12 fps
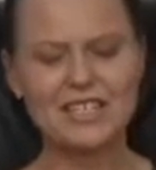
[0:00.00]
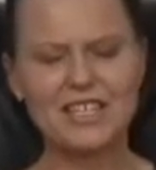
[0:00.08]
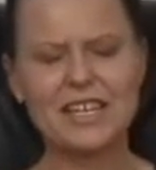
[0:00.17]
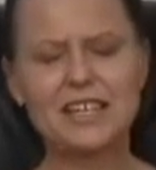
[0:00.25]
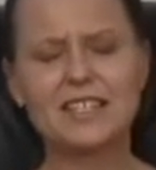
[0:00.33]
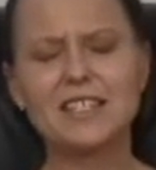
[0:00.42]

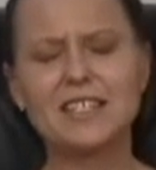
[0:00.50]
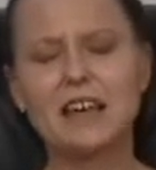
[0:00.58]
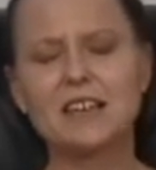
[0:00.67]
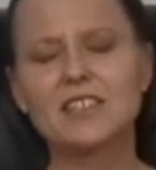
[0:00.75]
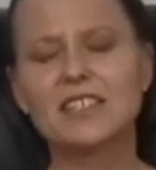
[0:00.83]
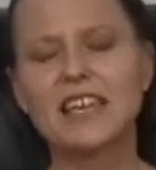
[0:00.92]
dear
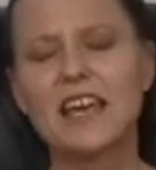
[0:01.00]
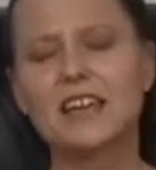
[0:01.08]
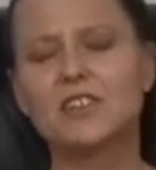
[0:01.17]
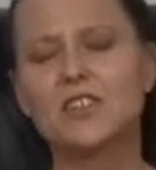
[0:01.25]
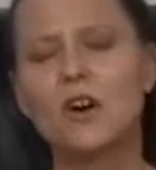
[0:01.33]
sons and